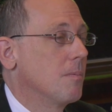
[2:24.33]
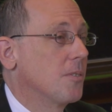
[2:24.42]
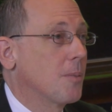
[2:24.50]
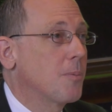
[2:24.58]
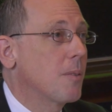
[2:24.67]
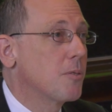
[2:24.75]

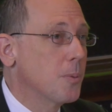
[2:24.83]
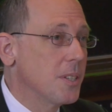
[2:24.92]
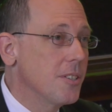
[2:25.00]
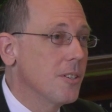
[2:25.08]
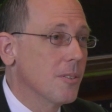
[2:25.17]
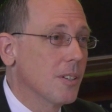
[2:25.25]
Sometimes we
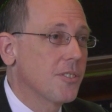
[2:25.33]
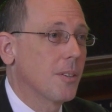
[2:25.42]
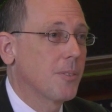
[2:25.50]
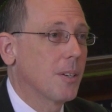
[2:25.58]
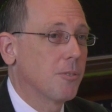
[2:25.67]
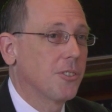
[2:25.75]
do, and
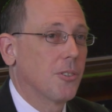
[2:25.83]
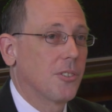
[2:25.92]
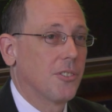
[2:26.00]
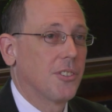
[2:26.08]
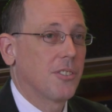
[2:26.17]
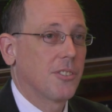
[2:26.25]
sometimes
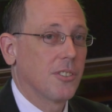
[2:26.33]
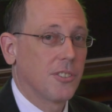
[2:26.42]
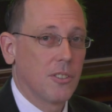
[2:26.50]
social justice